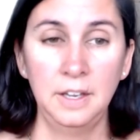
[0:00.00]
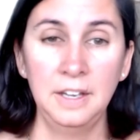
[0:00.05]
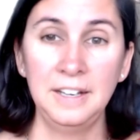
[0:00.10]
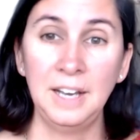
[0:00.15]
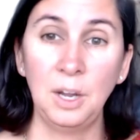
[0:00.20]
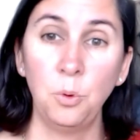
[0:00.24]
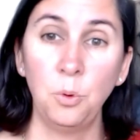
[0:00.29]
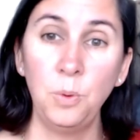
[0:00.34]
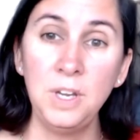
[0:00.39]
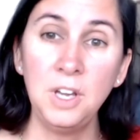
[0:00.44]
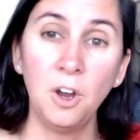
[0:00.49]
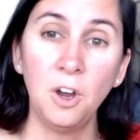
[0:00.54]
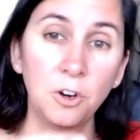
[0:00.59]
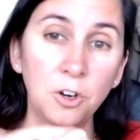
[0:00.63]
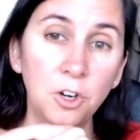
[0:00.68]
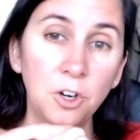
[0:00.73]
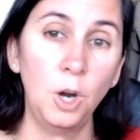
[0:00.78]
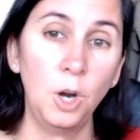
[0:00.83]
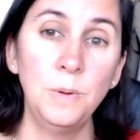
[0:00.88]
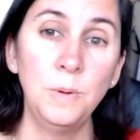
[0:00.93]
Now, we are
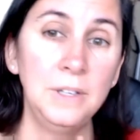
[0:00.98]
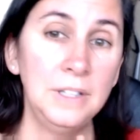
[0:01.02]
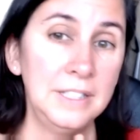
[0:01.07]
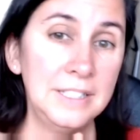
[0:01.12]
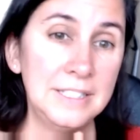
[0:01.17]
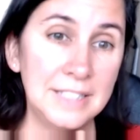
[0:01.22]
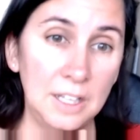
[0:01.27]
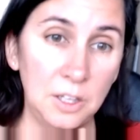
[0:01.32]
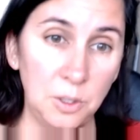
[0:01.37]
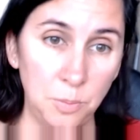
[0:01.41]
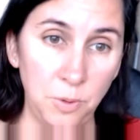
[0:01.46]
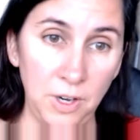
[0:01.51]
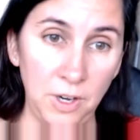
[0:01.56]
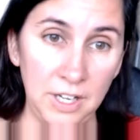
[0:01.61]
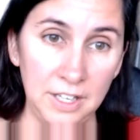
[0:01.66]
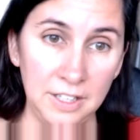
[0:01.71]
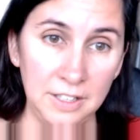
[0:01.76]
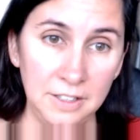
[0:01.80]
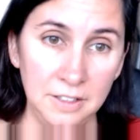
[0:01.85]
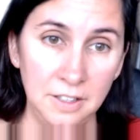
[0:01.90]
currently
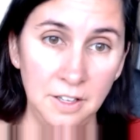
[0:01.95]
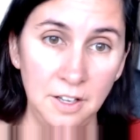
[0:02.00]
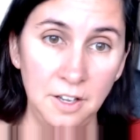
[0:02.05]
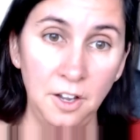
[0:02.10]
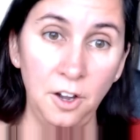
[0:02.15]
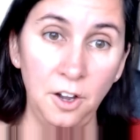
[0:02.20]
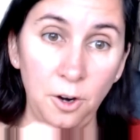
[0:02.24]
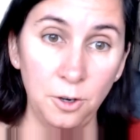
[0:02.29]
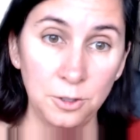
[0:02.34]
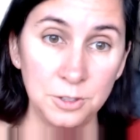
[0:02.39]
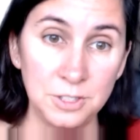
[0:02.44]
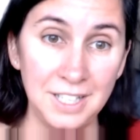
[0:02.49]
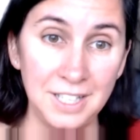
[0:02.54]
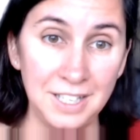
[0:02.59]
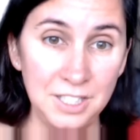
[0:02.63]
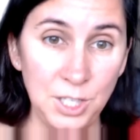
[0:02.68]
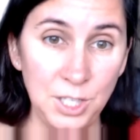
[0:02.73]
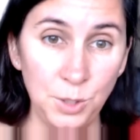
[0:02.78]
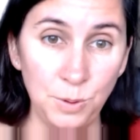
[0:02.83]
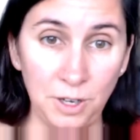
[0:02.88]
celebrating our
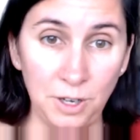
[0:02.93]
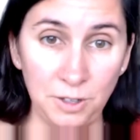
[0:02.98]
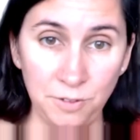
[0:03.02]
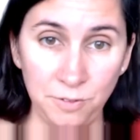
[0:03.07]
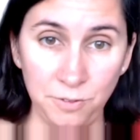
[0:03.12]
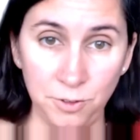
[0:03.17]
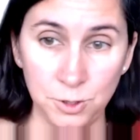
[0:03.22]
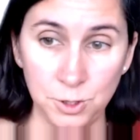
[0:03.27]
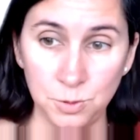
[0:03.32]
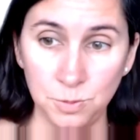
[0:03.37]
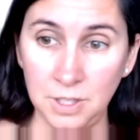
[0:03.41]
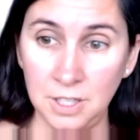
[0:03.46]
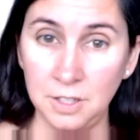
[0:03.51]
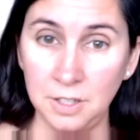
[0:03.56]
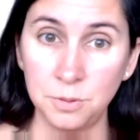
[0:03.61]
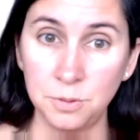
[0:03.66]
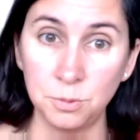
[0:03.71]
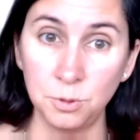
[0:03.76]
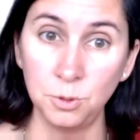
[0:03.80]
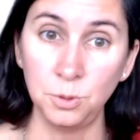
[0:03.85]
10 year anniversary
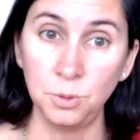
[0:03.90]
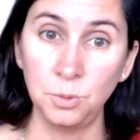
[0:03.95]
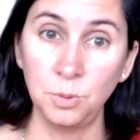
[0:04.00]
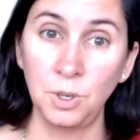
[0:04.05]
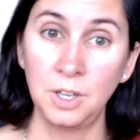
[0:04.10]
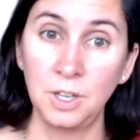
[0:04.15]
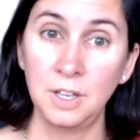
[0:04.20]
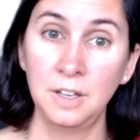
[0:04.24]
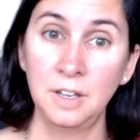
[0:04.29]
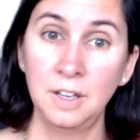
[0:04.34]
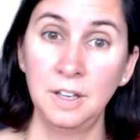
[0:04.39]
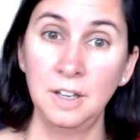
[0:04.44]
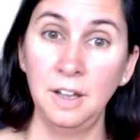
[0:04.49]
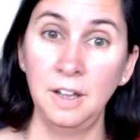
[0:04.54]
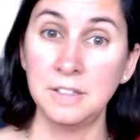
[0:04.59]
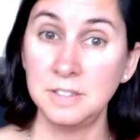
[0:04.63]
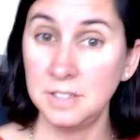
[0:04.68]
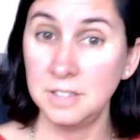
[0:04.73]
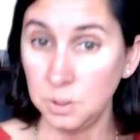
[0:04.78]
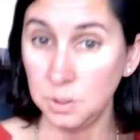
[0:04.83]
through a
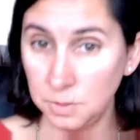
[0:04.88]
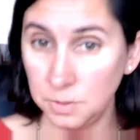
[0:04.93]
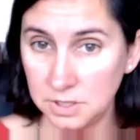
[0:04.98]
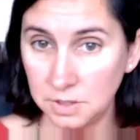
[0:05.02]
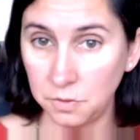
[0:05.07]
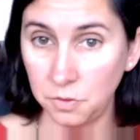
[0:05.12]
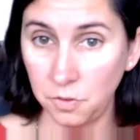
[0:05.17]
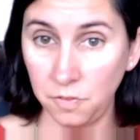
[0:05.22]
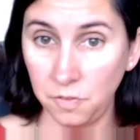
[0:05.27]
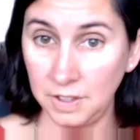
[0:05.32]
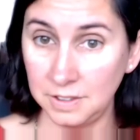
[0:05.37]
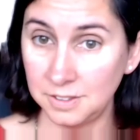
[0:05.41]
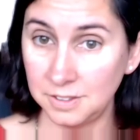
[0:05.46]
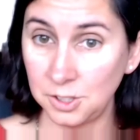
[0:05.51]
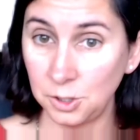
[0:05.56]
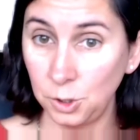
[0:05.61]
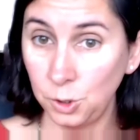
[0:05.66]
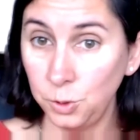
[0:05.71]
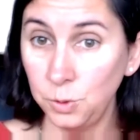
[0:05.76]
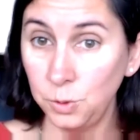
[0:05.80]
series of events,
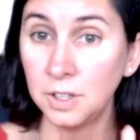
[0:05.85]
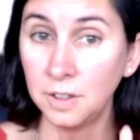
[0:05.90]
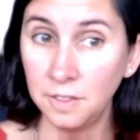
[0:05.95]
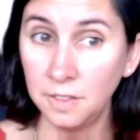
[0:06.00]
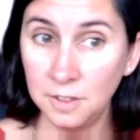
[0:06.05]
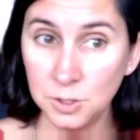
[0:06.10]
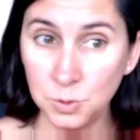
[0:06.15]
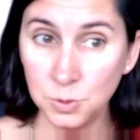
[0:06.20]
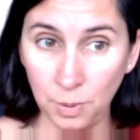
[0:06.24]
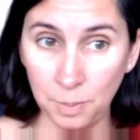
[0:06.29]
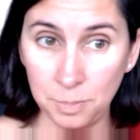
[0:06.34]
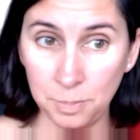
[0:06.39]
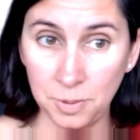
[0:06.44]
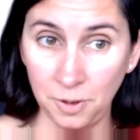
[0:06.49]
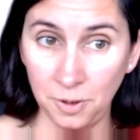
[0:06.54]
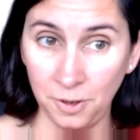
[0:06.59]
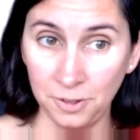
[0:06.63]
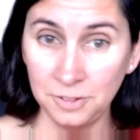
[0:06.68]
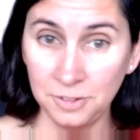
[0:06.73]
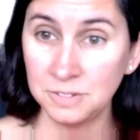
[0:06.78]
including this
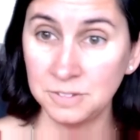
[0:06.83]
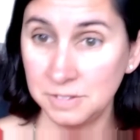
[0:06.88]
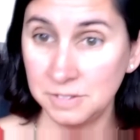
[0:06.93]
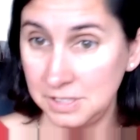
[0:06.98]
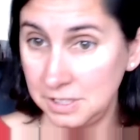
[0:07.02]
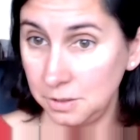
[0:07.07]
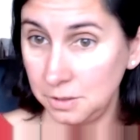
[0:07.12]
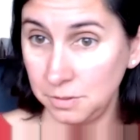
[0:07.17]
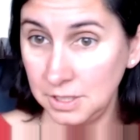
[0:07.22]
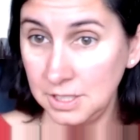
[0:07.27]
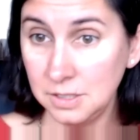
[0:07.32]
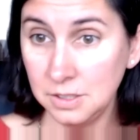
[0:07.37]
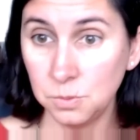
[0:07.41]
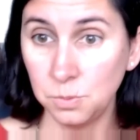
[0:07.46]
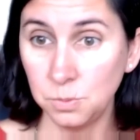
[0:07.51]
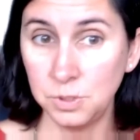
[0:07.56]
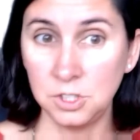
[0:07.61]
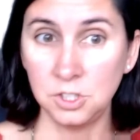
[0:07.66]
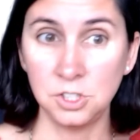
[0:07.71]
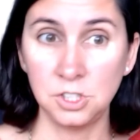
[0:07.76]
webinar series,
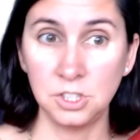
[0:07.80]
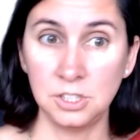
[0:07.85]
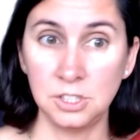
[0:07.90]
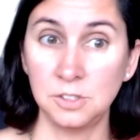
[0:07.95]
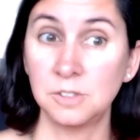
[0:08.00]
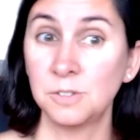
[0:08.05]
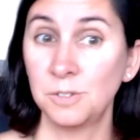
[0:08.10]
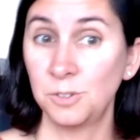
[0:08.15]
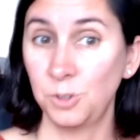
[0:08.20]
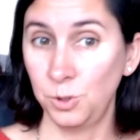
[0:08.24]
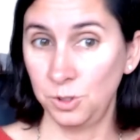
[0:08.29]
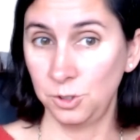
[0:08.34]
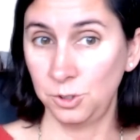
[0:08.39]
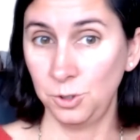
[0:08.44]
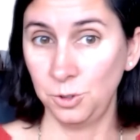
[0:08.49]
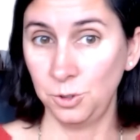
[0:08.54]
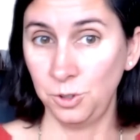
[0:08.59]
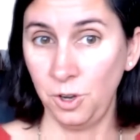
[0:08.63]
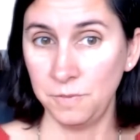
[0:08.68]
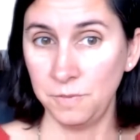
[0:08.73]
which is
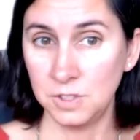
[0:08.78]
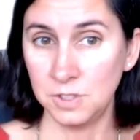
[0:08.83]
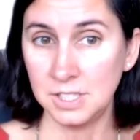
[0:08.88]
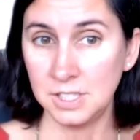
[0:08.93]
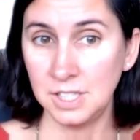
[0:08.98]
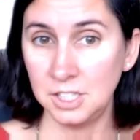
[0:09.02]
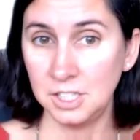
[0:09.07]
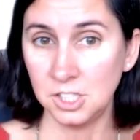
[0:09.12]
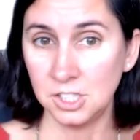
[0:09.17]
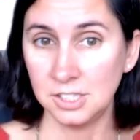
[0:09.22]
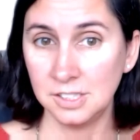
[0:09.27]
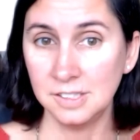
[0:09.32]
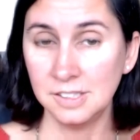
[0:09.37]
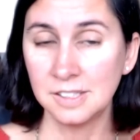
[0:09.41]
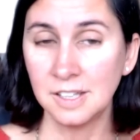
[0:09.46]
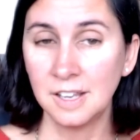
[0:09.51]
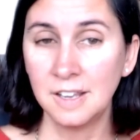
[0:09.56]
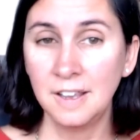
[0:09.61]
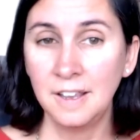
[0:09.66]
Critical Conversations.